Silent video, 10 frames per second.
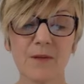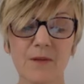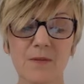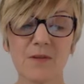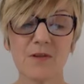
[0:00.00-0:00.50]

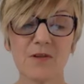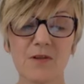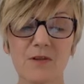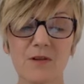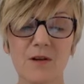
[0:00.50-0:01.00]
Perhaps
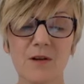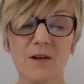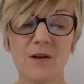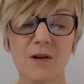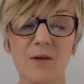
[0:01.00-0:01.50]
you're
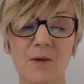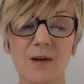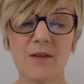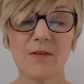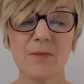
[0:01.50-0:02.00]

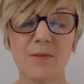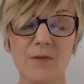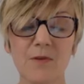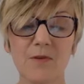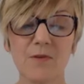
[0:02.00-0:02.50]
aware of the
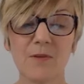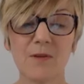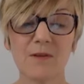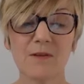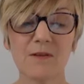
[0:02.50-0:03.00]

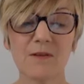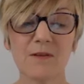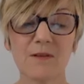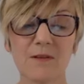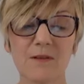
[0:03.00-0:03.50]
movement
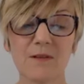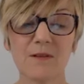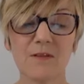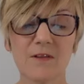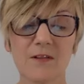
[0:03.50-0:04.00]
of
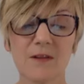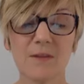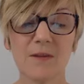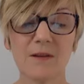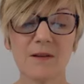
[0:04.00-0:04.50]
the
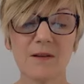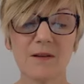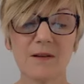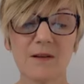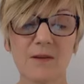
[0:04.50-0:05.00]
tummy
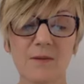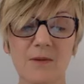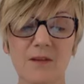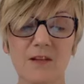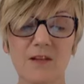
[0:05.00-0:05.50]

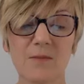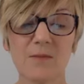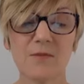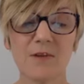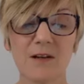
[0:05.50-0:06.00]
with each
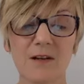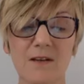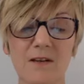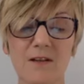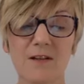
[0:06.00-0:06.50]
in-breath
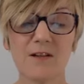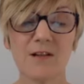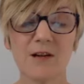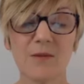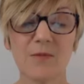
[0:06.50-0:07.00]
and each
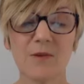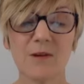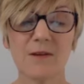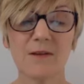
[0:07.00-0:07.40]
out-breath.